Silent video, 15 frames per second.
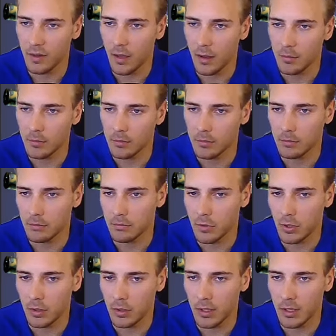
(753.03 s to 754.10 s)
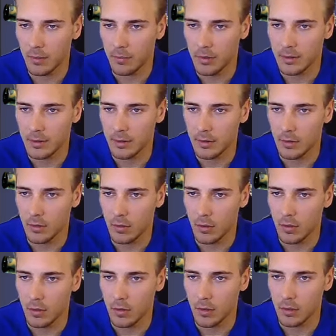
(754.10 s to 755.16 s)
I'm gonna keep it
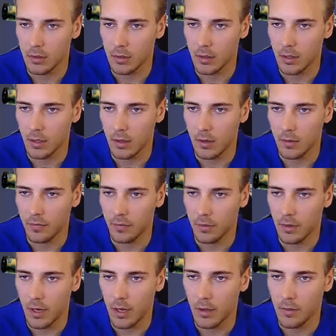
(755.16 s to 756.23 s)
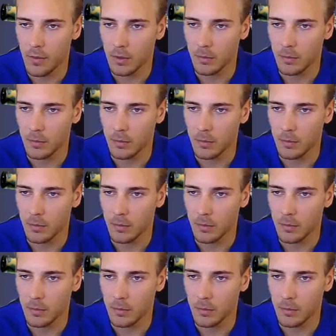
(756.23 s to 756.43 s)
here for now,